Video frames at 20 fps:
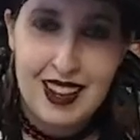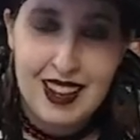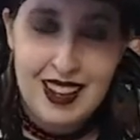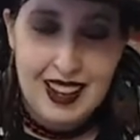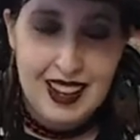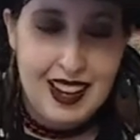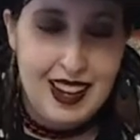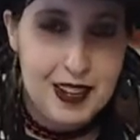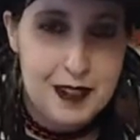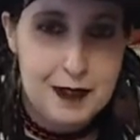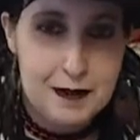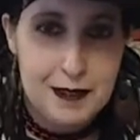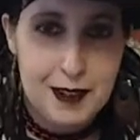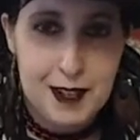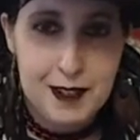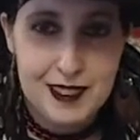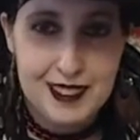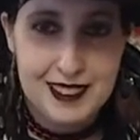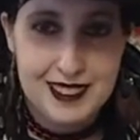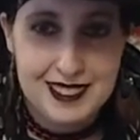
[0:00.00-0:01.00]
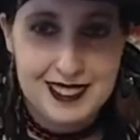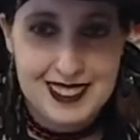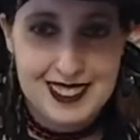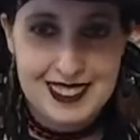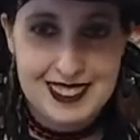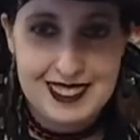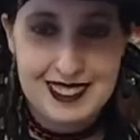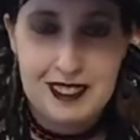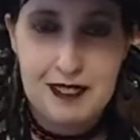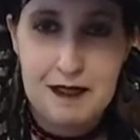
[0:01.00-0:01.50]
Hi folks!
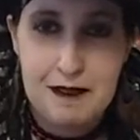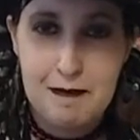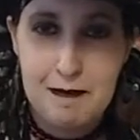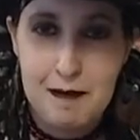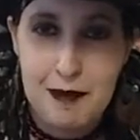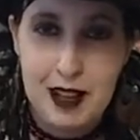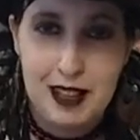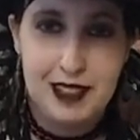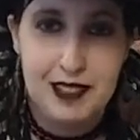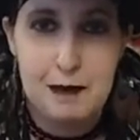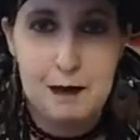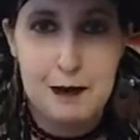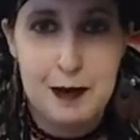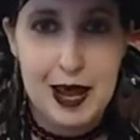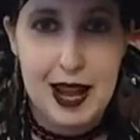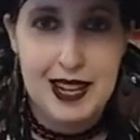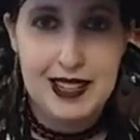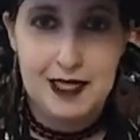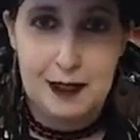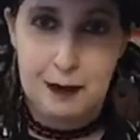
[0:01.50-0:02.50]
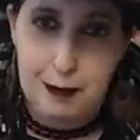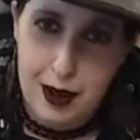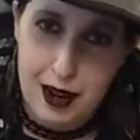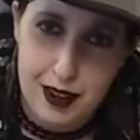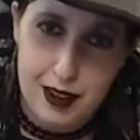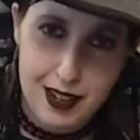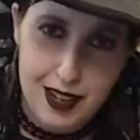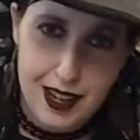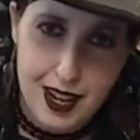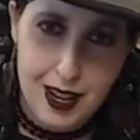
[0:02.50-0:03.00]
Welcome back to
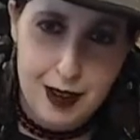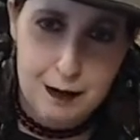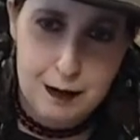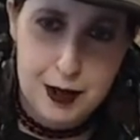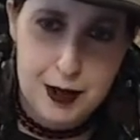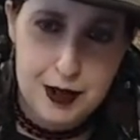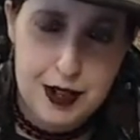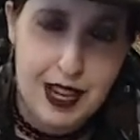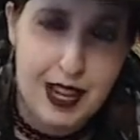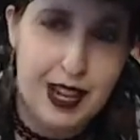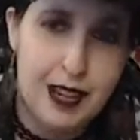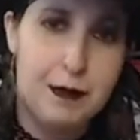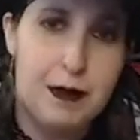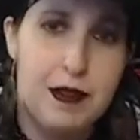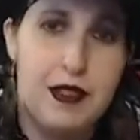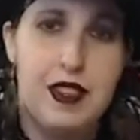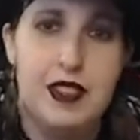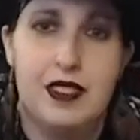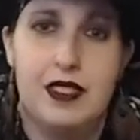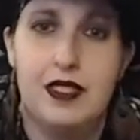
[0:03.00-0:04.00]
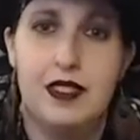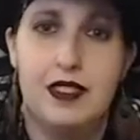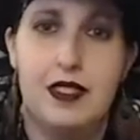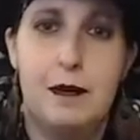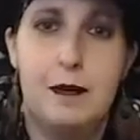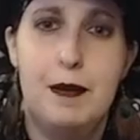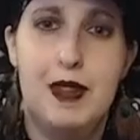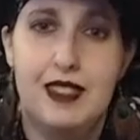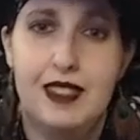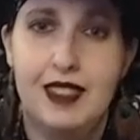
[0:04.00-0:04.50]
Paragon Bootcamp. This is the
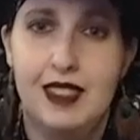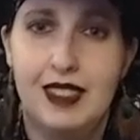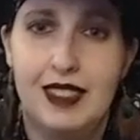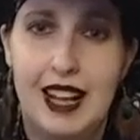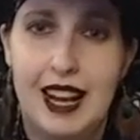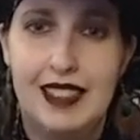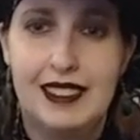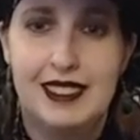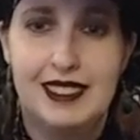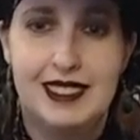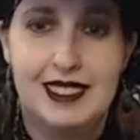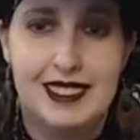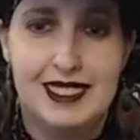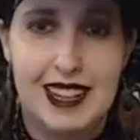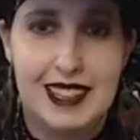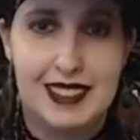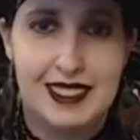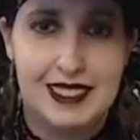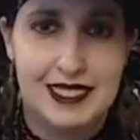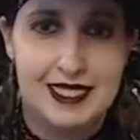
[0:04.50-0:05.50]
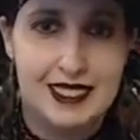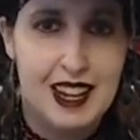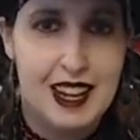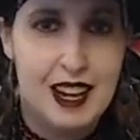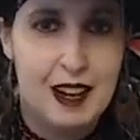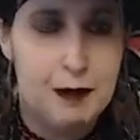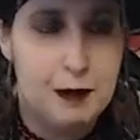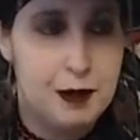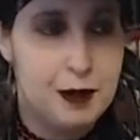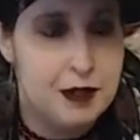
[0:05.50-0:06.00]
missile class, and as
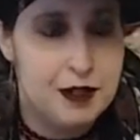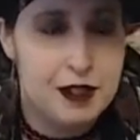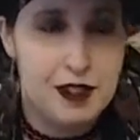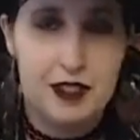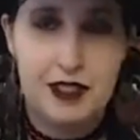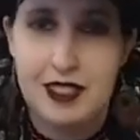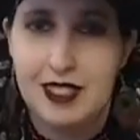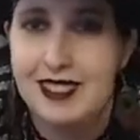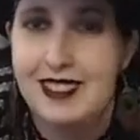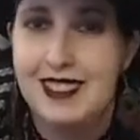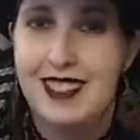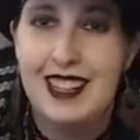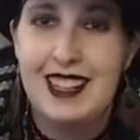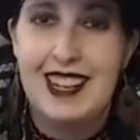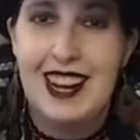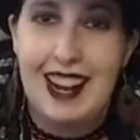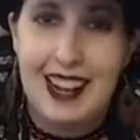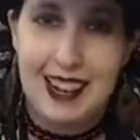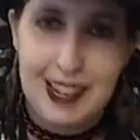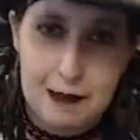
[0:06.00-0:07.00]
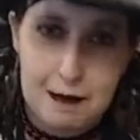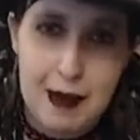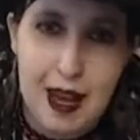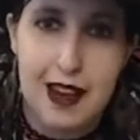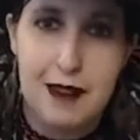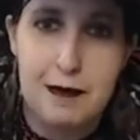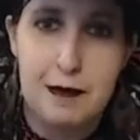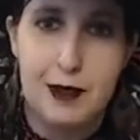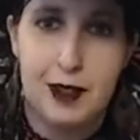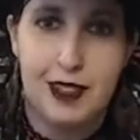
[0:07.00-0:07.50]
Woundra just said, I am
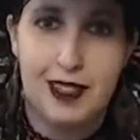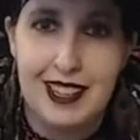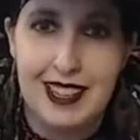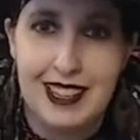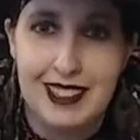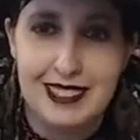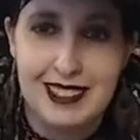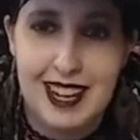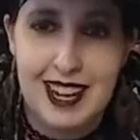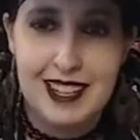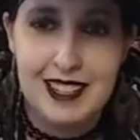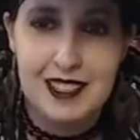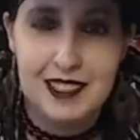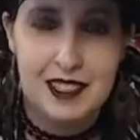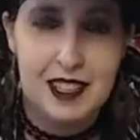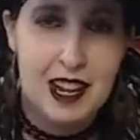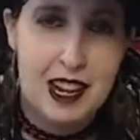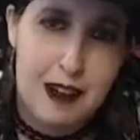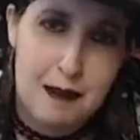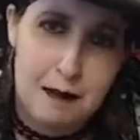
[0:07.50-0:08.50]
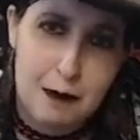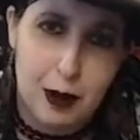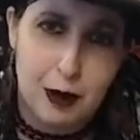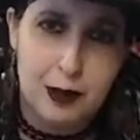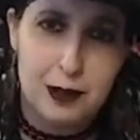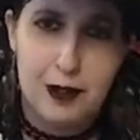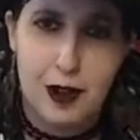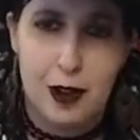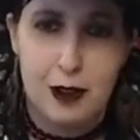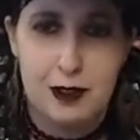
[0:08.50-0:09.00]
Admiral and Cash.
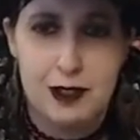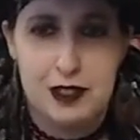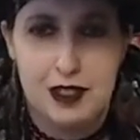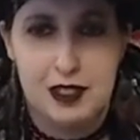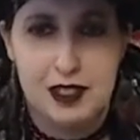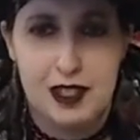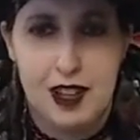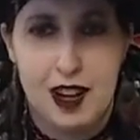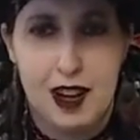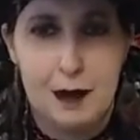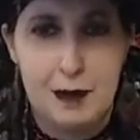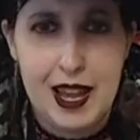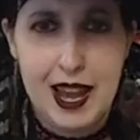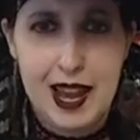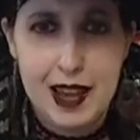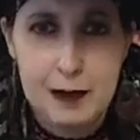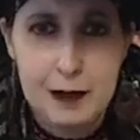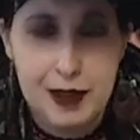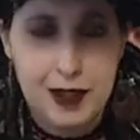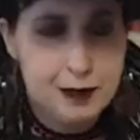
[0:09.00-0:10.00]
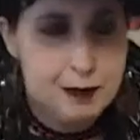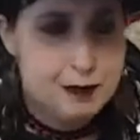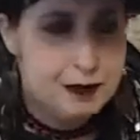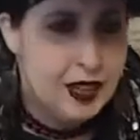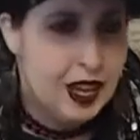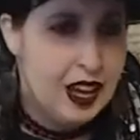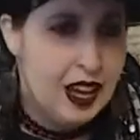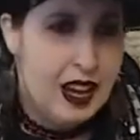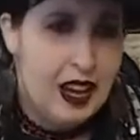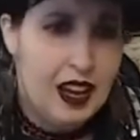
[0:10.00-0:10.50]
Most folks just call me Admiral.
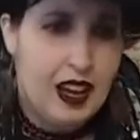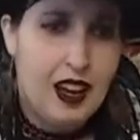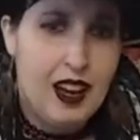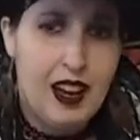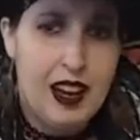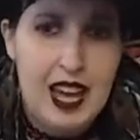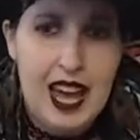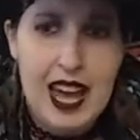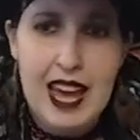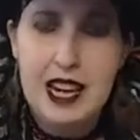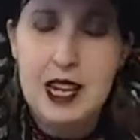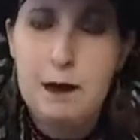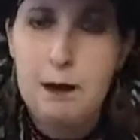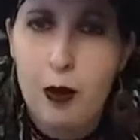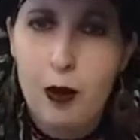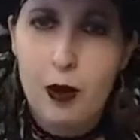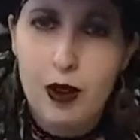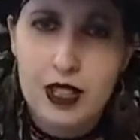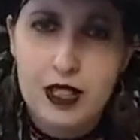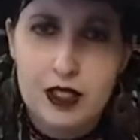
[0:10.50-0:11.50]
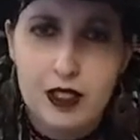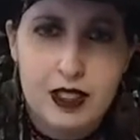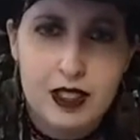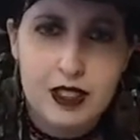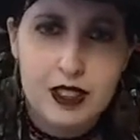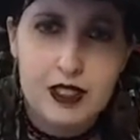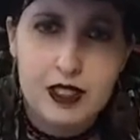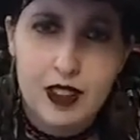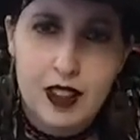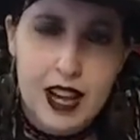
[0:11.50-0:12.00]
At any point during
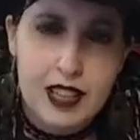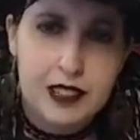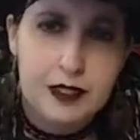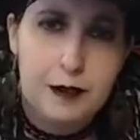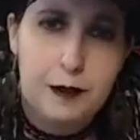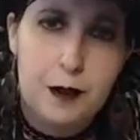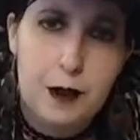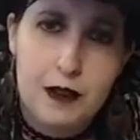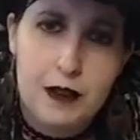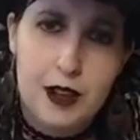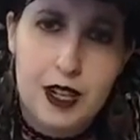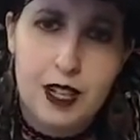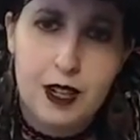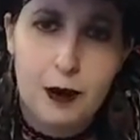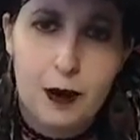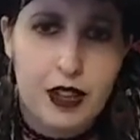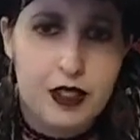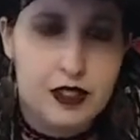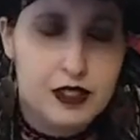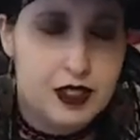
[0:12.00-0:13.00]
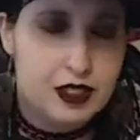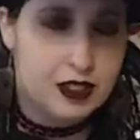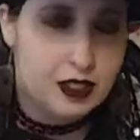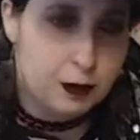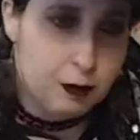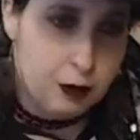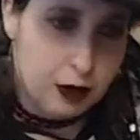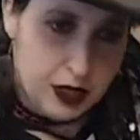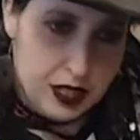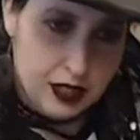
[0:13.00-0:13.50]
this class, if you have any questions,
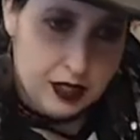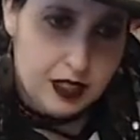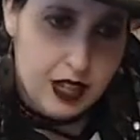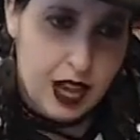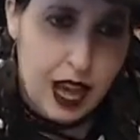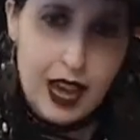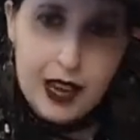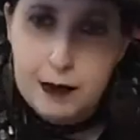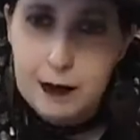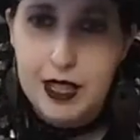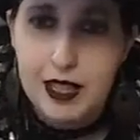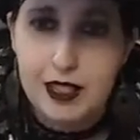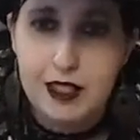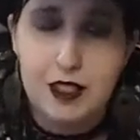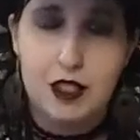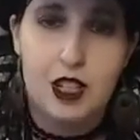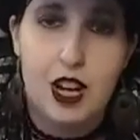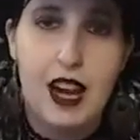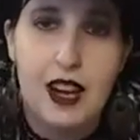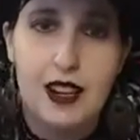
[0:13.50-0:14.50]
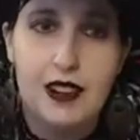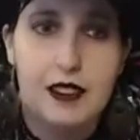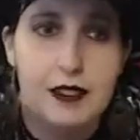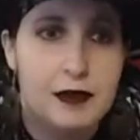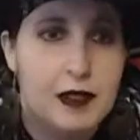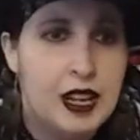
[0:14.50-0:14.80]
please tag me in chat.